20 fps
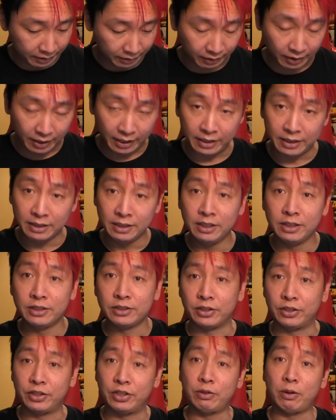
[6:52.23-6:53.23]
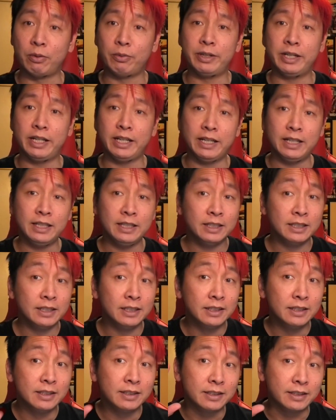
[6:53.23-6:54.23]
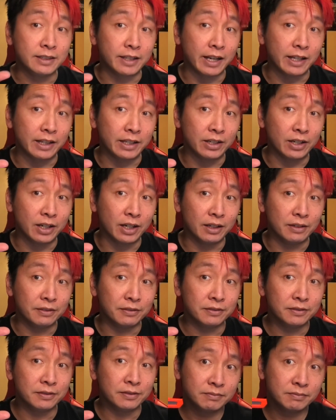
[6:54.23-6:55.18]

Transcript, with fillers: All right, so you know what we need? Stanley knife.